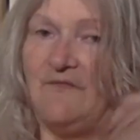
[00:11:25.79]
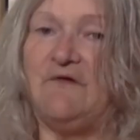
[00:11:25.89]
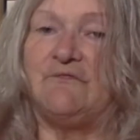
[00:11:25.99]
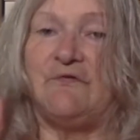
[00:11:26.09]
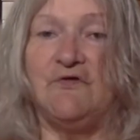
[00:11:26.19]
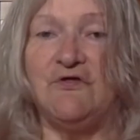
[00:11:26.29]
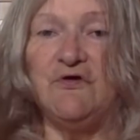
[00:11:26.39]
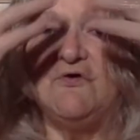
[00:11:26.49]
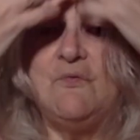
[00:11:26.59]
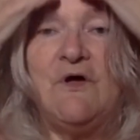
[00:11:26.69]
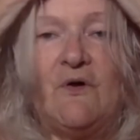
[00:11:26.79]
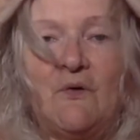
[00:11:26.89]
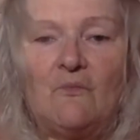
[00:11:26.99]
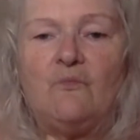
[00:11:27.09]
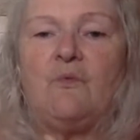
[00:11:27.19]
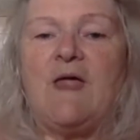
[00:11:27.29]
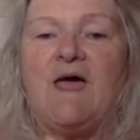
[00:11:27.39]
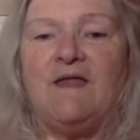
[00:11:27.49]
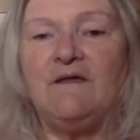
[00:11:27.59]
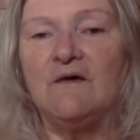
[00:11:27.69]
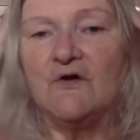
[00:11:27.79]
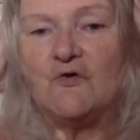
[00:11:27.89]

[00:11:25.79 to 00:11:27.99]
There's a new red